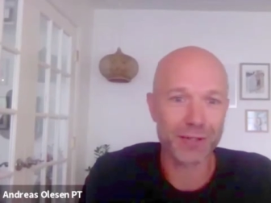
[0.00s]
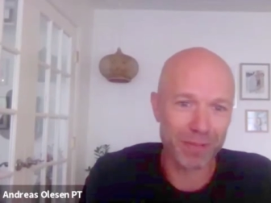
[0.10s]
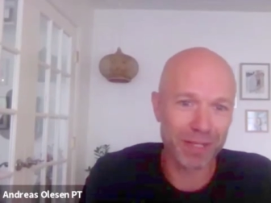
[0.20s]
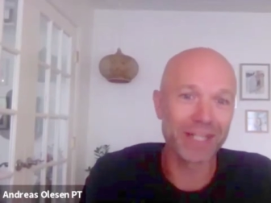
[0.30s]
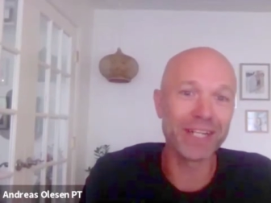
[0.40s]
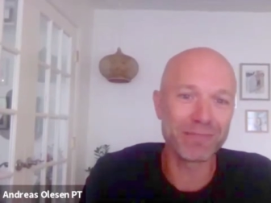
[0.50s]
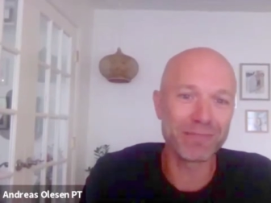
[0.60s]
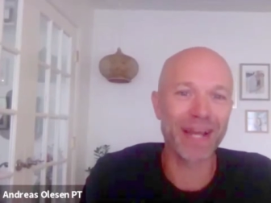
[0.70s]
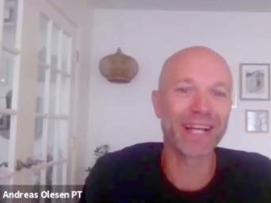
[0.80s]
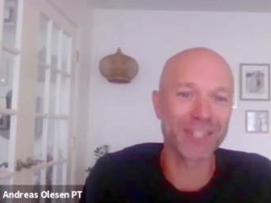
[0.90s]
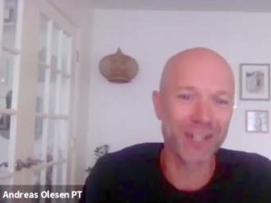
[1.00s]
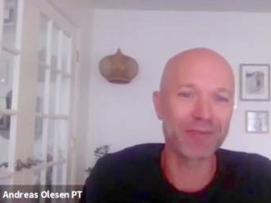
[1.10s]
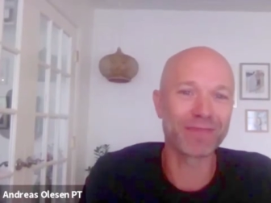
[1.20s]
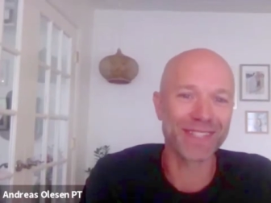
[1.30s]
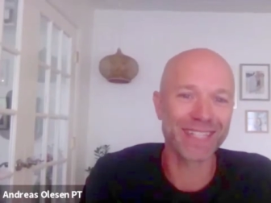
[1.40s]
completely banged
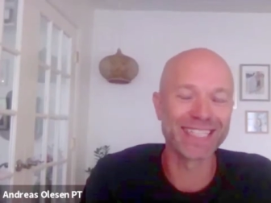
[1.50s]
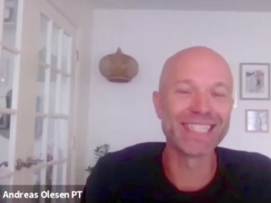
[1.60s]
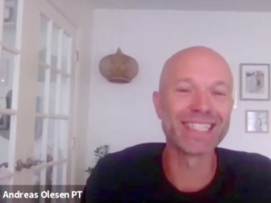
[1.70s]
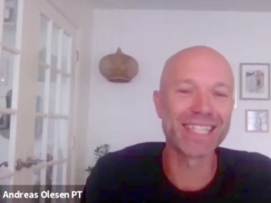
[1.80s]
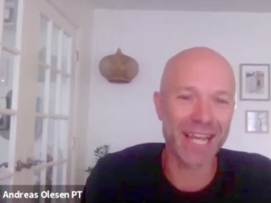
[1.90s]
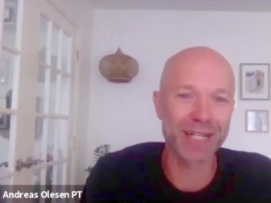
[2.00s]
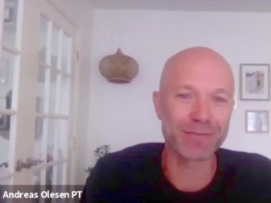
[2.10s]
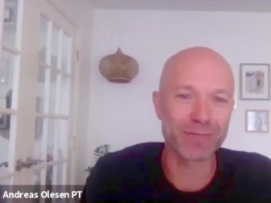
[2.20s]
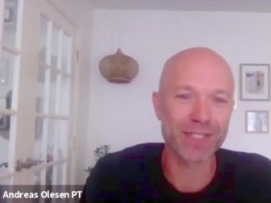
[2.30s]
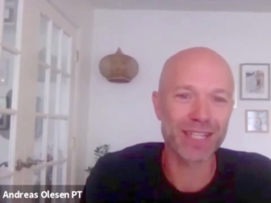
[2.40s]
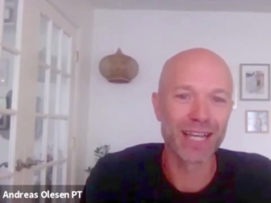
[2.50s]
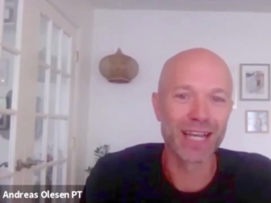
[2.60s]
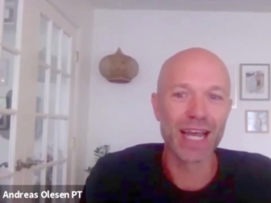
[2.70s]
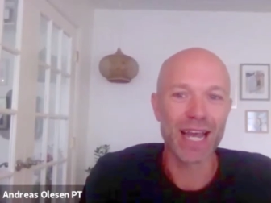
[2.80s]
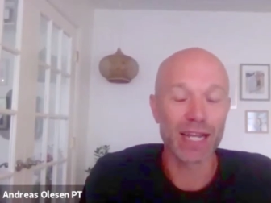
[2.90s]
up in these games
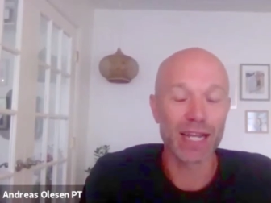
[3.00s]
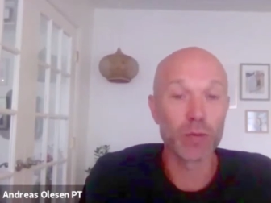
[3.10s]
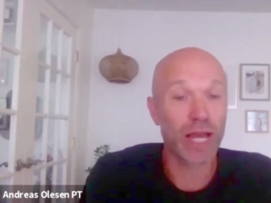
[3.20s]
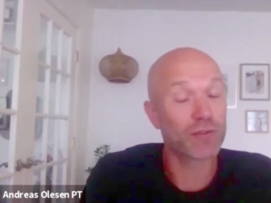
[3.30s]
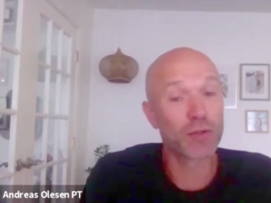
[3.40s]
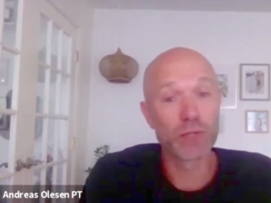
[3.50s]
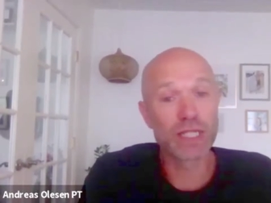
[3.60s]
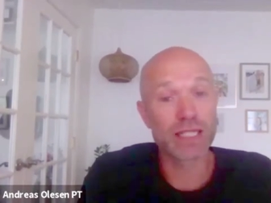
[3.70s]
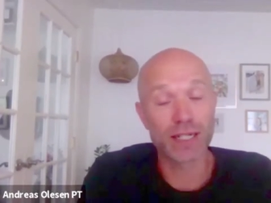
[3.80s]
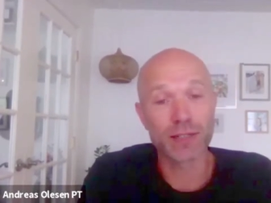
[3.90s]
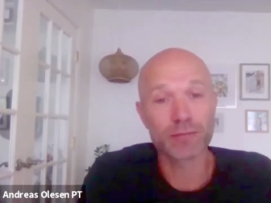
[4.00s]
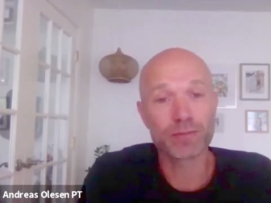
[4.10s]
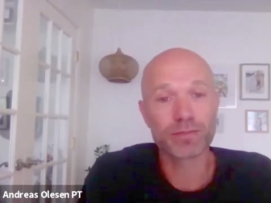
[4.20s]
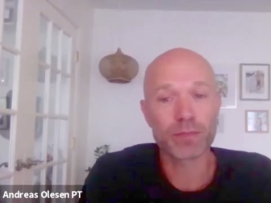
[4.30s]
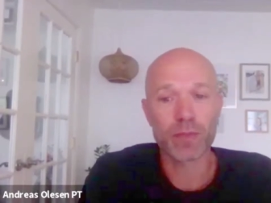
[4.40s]
and we have to reset it.
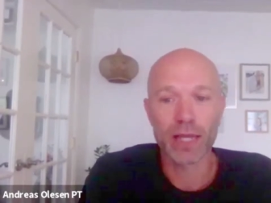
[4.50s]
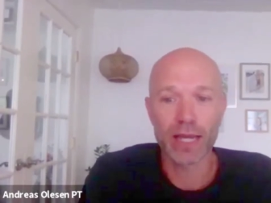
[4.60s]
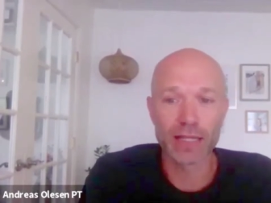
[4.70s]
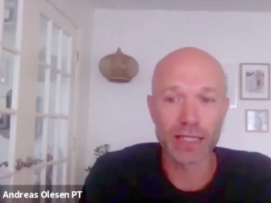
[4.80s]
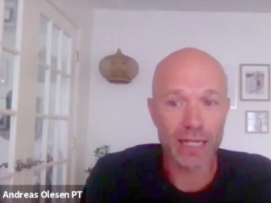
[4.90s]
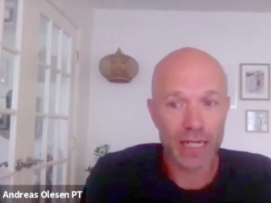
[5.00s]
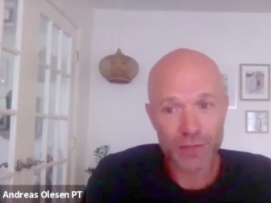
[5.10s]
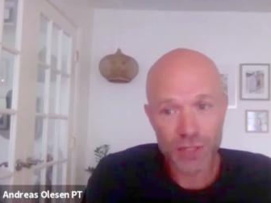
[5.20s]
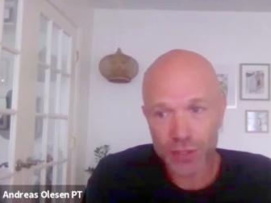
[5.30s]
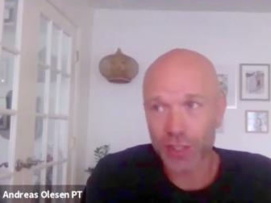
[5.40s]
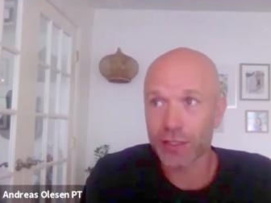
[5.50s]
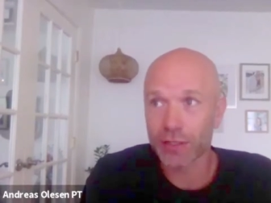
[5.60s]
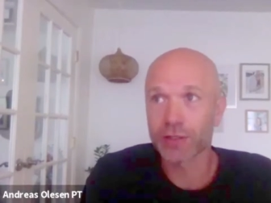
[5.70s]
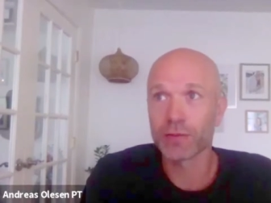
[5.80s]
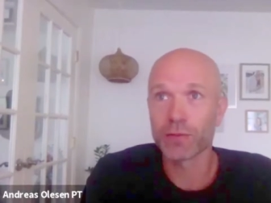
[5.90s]
And then out of a
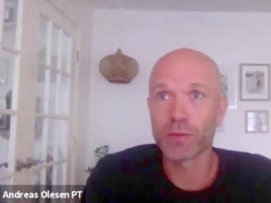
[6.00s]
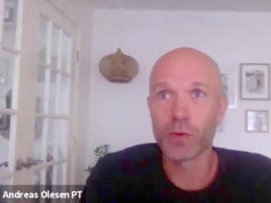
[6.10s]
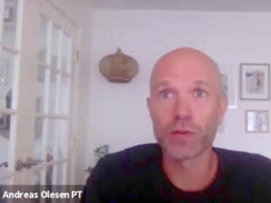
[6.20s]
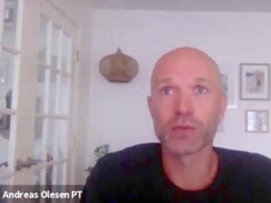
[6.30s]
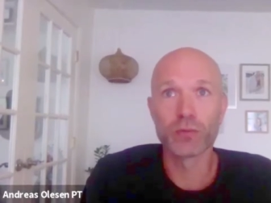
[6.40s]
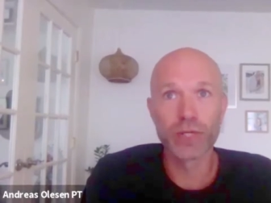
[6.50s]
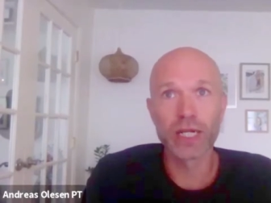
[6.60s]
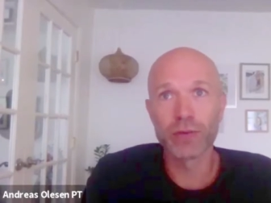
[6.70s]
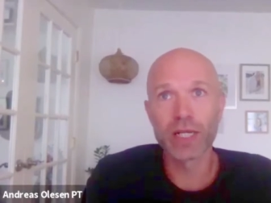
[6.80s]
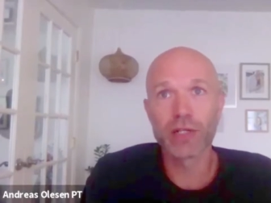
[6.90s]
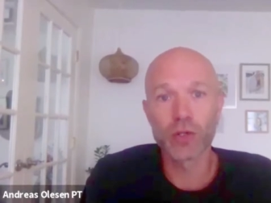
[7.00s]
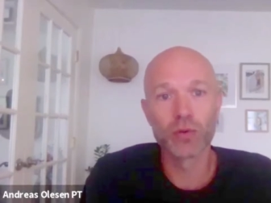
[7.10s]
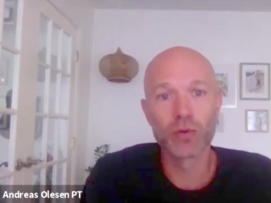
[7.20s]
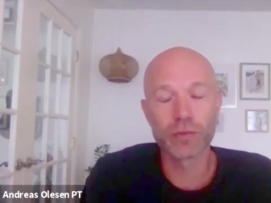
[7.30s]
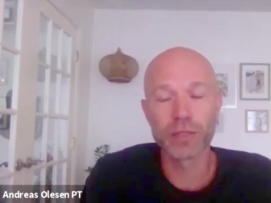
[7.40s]
sudden, what was really, really
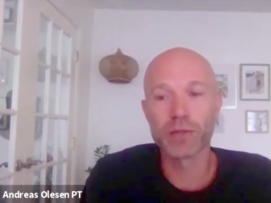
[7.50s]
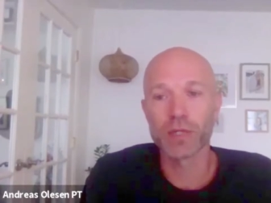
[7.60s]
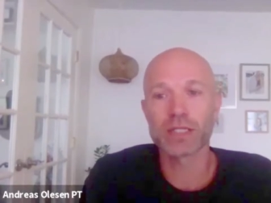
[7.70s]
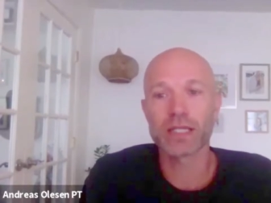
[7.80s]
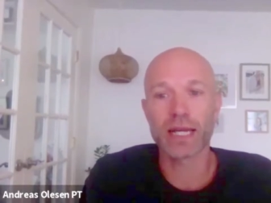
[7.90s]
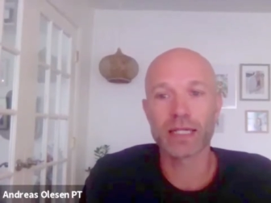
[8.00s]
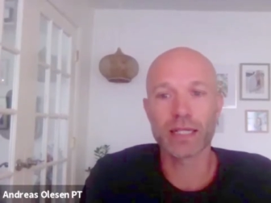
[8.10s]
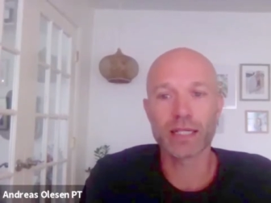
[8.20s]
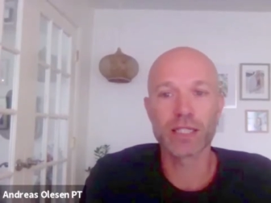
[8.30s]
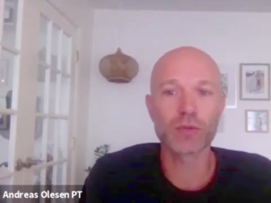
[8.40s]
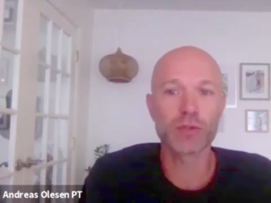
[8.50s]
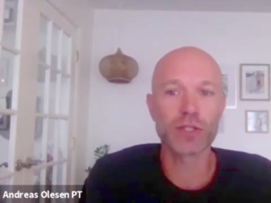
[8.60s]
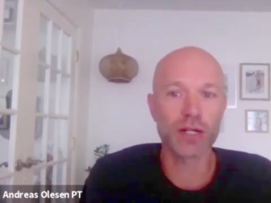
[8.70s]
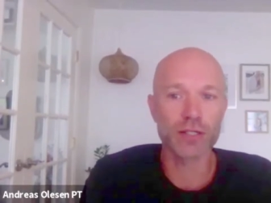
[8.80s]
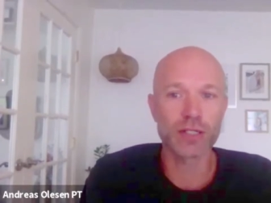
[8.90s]
cool for me was that this was
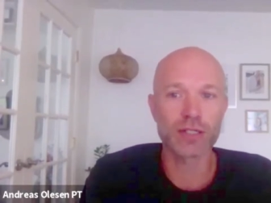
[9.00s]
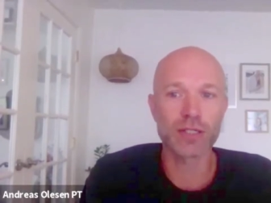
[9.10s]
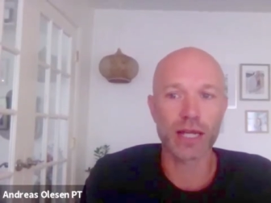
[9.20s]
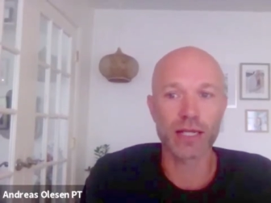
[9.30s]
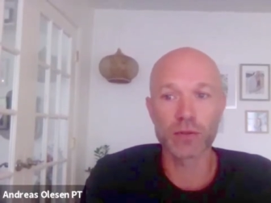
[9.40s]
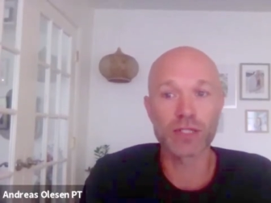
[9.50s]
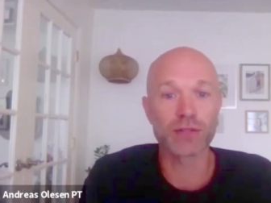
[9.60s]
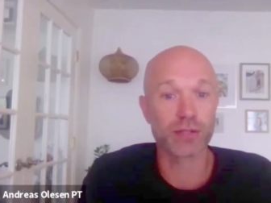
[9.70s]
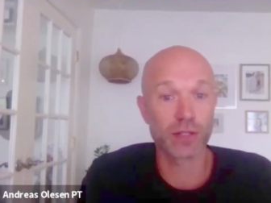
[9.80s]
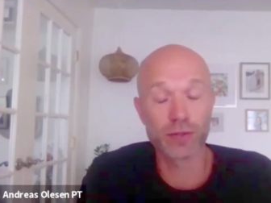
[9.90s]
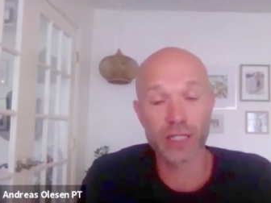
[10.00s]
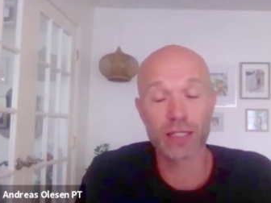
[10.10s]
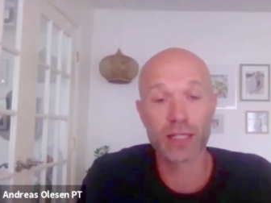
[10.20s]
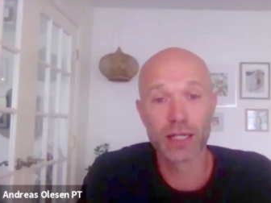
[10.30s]
not just like it was a theory,